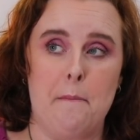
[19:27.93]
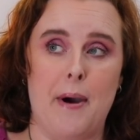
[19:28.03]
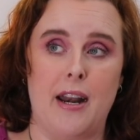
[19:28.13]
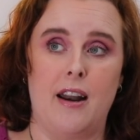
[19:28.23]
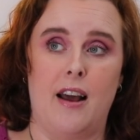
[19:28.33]

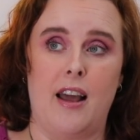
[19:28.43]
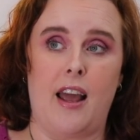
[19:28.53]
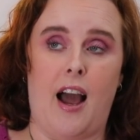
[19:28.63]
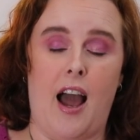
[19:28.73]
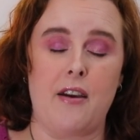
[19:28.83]
But
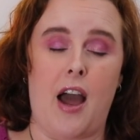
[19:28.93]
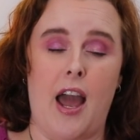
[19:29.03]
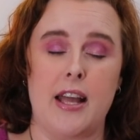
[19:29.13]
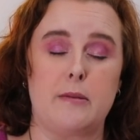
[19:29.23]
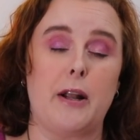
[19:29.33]
I
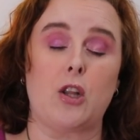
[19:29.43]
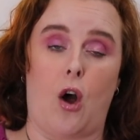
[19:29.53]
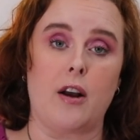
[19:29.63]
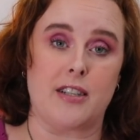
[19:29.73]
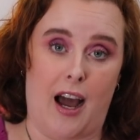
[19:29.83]
it's been a
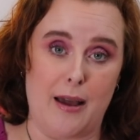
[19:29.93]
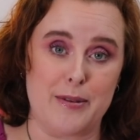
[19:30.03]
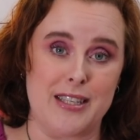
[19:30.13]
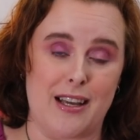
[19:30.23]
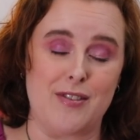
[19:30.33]
long time
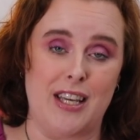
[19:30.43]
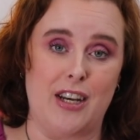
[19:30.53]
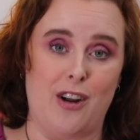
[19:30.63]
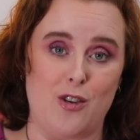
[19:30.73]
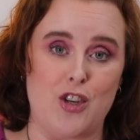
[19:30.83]
since I've
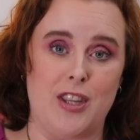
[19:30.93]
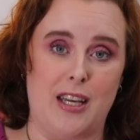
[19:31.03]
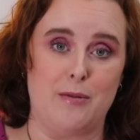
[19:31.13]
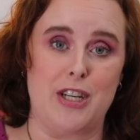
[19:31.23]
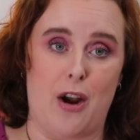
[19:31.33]
seen an
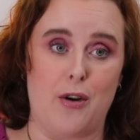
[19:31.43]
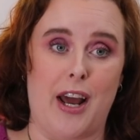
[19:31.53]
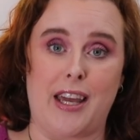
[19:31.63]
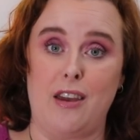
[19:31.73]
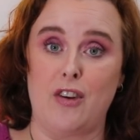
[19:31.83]
ocean-themed tarot
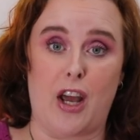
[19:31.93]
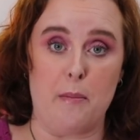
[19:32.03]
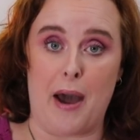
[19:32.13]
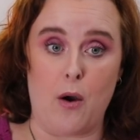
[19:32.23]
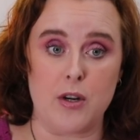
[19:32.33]
deck even
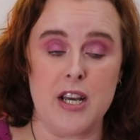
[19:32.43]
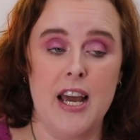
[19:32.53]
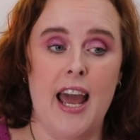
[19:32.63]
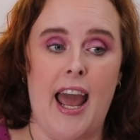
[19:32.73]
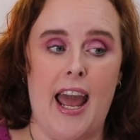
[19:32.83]
come out,
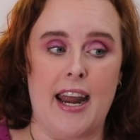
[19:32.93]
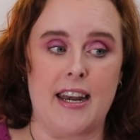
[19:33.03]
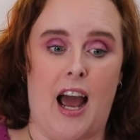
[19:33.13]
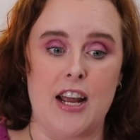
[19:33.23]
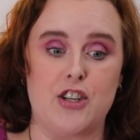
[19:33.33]

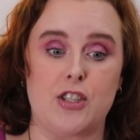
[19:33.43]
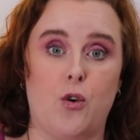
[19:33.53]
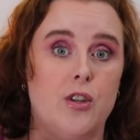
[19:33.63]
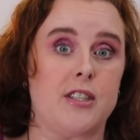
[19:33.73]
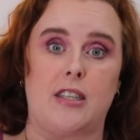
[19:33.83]
and I just
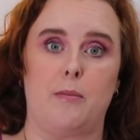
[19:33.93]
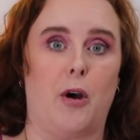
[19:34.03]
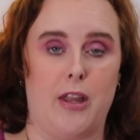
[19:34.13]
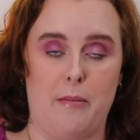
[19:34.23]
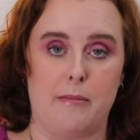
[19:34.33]
couldn't sleep
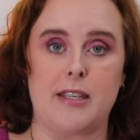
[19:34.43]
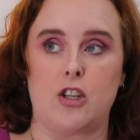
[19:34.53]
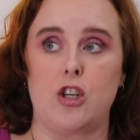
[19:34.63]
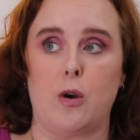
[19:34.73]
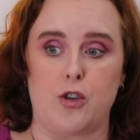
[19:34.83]
on them. I'm
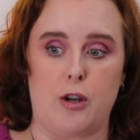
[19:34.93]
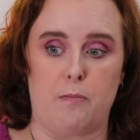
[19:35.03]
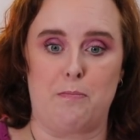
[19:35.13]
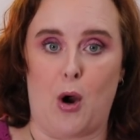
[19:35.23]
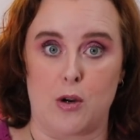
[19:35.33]
such an
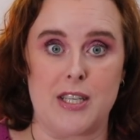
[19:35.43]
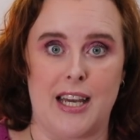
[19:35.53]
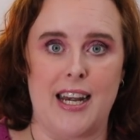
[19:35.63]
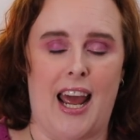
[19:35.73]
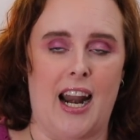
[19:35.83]
ocean
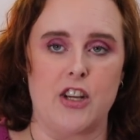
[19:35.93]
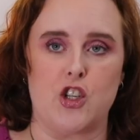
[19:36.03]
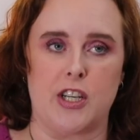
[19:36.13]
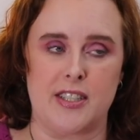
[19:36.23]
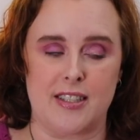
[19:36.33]
person, and I
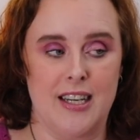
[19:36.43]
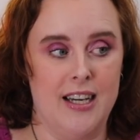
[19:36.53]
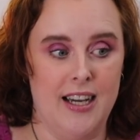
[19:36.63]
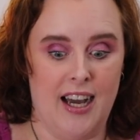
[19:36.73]
just...